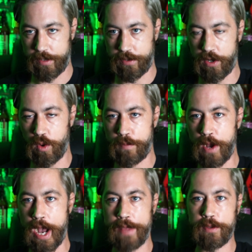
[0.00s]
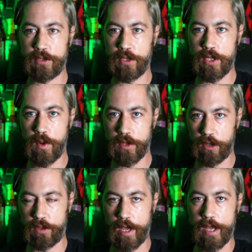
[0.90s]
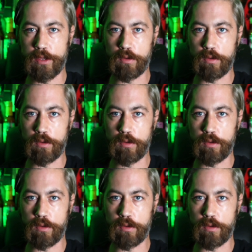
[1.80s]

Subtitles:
newer pot, they're still doing their thing.